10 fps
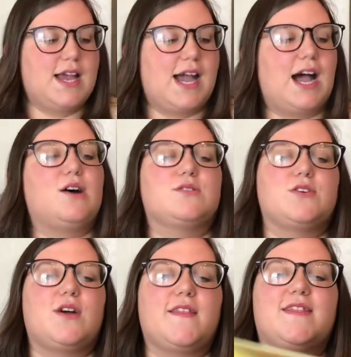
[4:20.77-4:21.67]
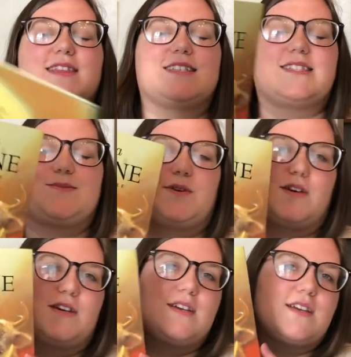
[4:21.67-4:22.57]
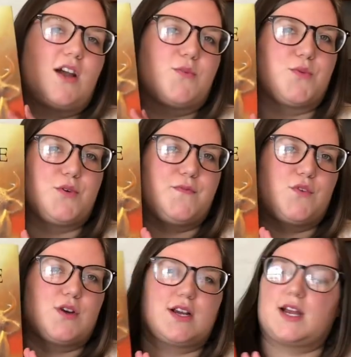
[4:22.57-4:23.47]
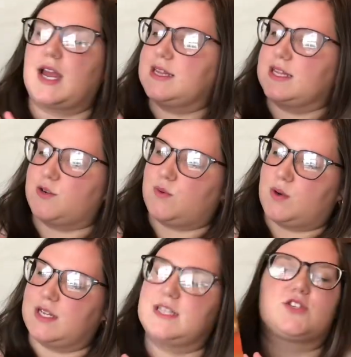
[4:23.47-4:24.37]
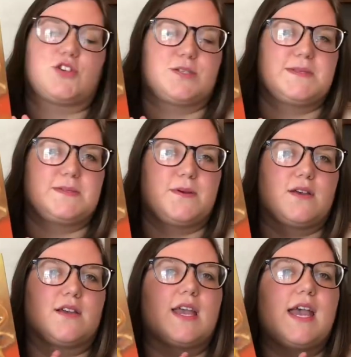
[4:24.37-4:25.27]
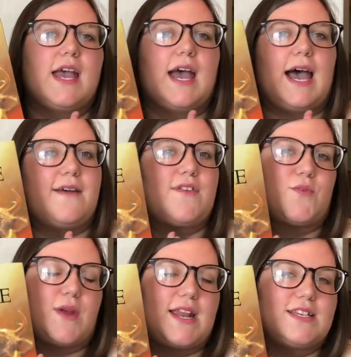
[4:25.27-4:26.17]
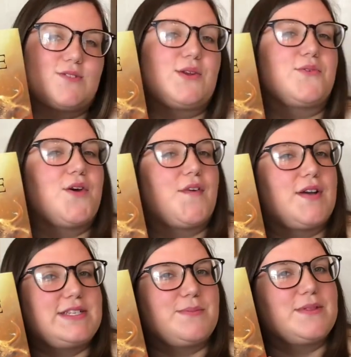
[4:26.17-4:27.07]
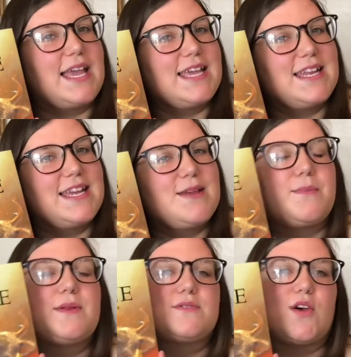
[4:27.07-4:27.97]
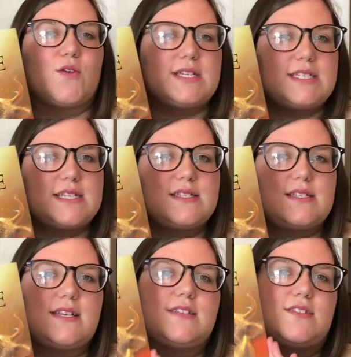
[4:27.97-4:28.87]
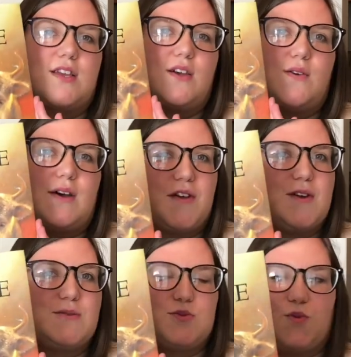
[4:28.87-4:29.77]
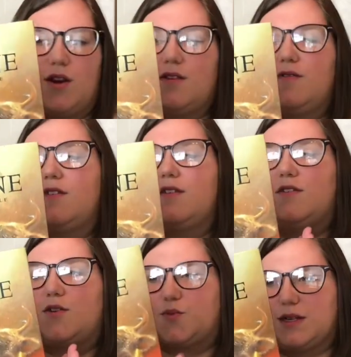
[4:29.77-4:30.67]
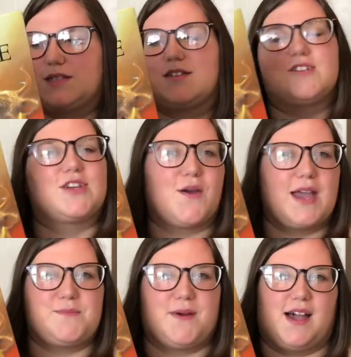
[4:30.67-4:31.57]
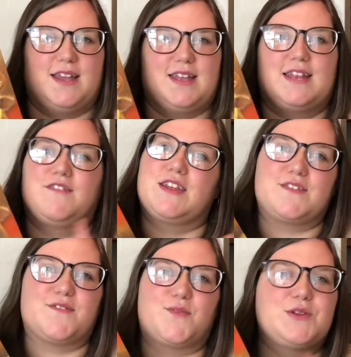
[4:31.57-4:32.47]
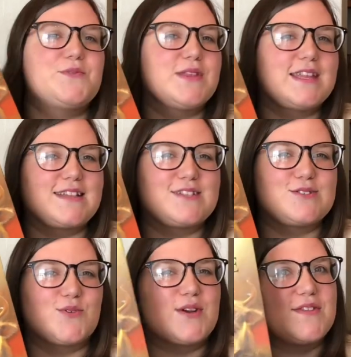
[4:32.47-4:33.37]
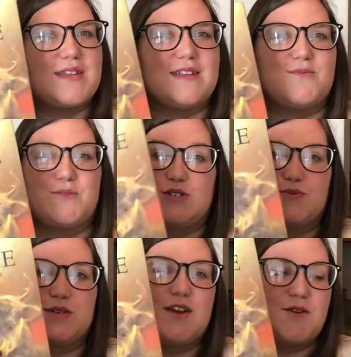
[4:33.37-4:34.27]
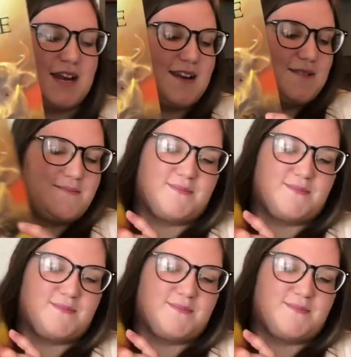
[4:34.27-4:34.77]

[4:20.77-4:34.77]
I also got this book, A Room for a Little One. It's a Christmas book. I have not read it, so I don't know if I'll end up liking it, but it was only 10 cents, so I thought it was worth the risk to go ahead and buy it. And then if we don't really like the story, then we'll just redonate it.